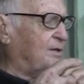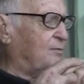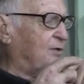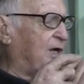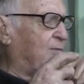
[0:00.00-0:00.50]

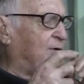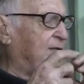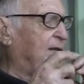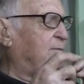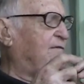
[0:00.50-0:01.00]

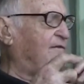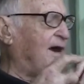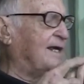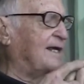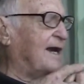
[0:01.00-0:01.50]
we
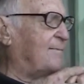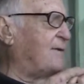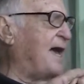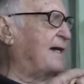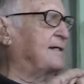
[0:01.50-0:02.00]
finally got
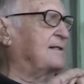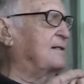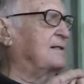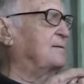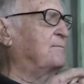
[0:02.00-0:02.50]
back, and
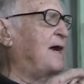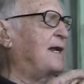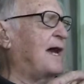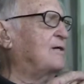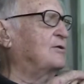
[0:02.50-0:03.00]
man,
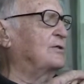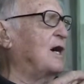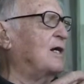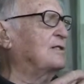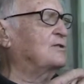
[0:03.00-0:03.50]
I couldn't
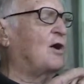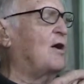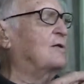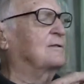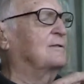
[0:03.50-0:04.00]
hardly
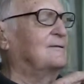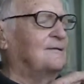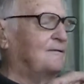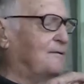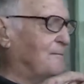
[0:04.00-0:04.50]
talk.
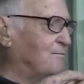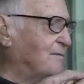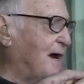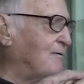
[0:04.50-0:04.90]
I